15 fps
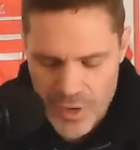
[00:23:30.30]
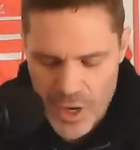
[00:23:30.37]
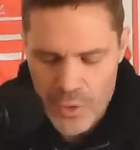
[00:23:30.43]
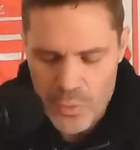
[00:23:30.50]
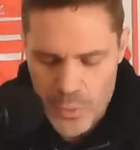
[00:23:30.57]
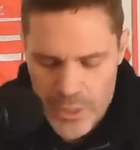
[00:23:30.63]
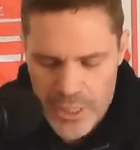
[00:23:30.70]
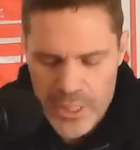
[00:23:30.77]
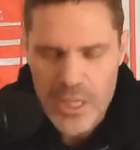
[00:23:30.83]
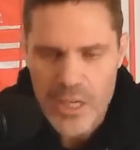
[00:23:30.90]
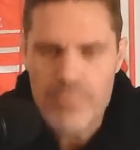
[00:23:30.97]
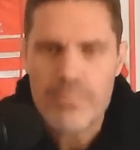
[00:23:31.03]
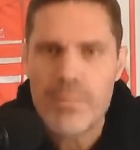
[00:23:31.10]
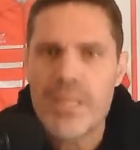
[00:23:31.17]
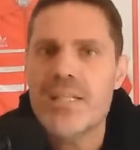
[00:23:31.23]
how we
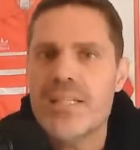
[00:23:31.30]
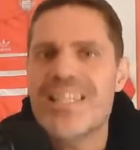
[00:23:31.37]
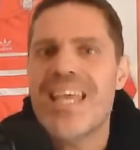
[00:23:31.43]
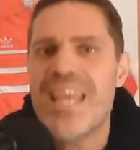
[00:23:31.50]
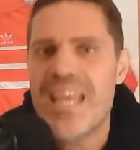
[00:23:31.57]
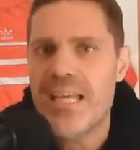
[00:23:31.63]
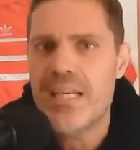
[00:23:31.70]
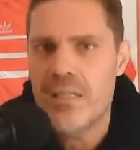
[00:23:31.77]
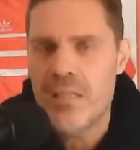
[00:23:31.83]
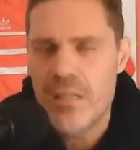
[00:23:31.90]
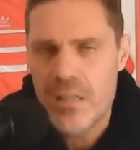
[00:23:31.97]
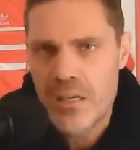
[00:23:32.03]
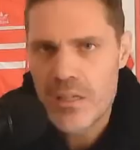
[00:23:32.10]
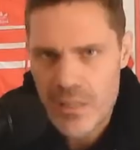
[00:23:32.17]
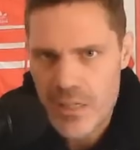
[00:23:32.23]
can maintain
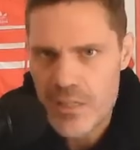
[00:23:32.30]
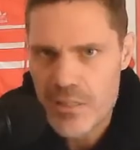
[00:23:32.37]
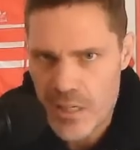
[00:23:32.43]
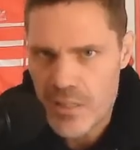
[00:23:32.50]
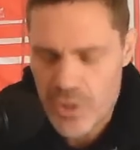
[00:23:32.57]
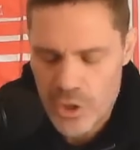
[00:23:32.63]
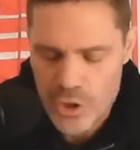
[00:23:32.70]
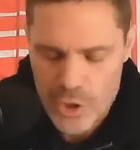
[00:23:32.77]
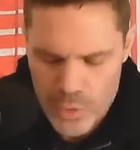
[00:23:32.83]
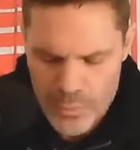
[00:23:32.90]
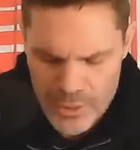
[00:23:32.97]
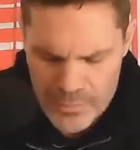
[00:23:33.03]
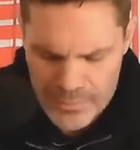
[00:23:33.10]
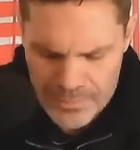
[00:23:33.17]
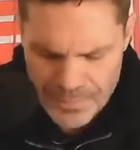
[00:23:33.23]
a sense of humour